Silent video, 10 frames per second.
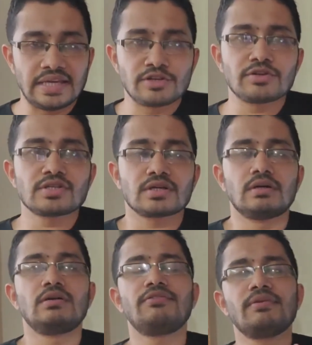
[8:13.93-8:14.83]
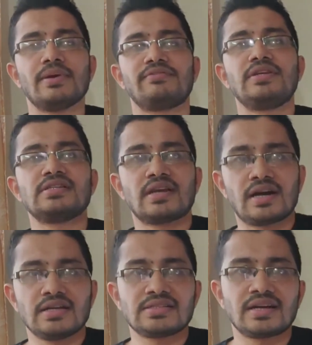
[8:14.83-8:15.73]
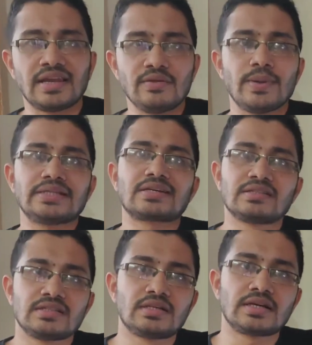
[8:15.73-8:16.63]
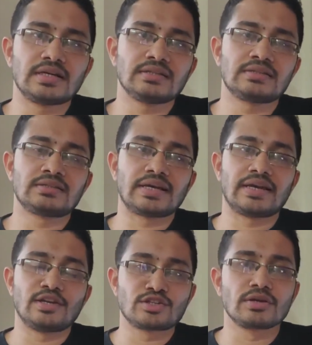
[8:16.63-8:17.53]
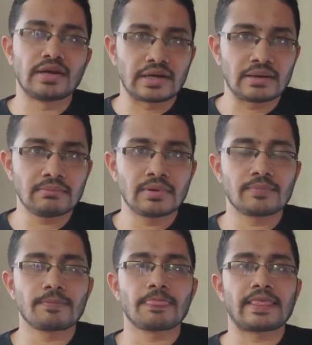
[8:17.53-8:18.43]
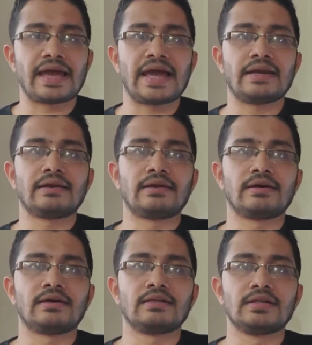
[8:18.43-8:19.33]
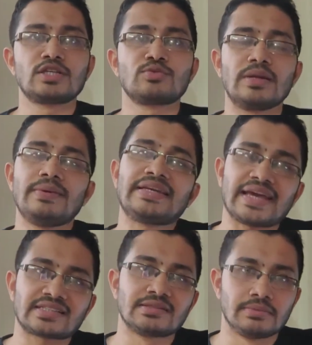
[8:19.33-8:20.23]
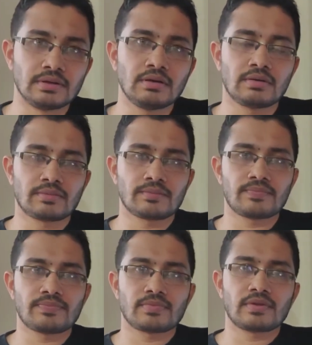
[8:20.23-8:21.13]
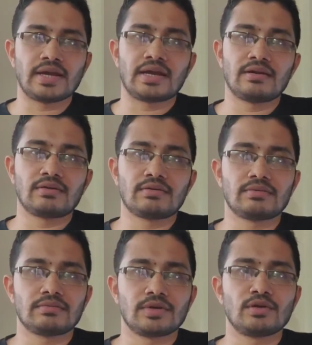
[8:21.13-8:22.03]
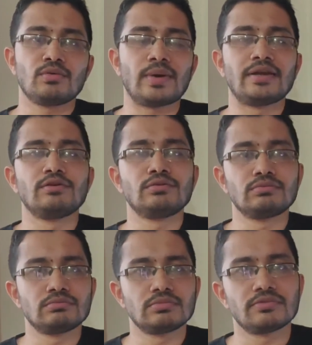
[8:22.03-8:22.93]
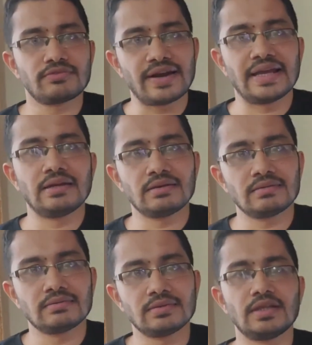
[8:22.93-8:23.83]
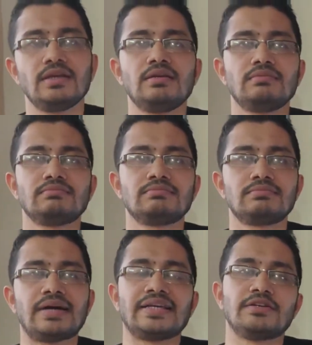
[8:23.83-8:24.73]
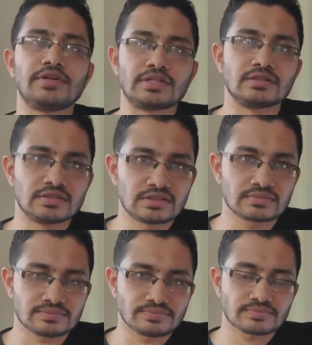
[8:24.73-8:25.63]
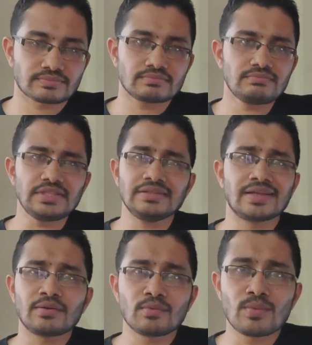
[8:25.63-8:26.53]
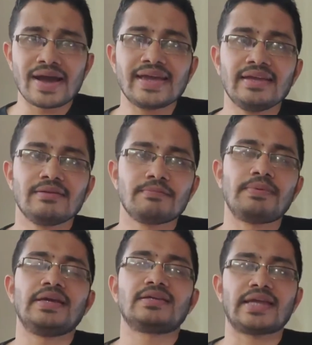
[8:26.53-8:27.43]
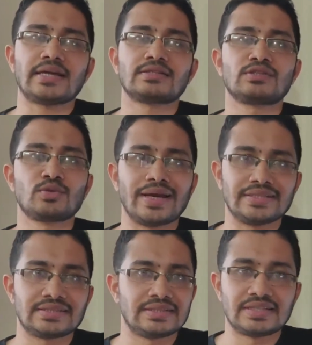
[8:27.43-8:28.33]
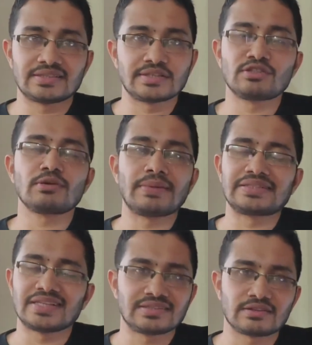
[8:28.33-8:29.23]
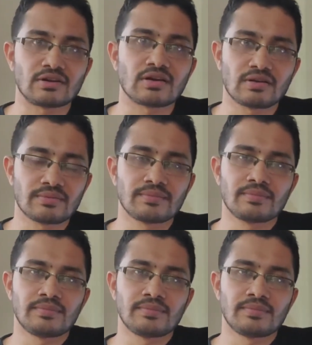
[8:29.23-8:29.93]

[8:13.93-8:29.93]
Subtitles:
The interest earned from FDs and RDs are anyways considered as an additional income, and this will be taxable. And while you file the IT returns, then why pay tax twice? This does not make sense at all.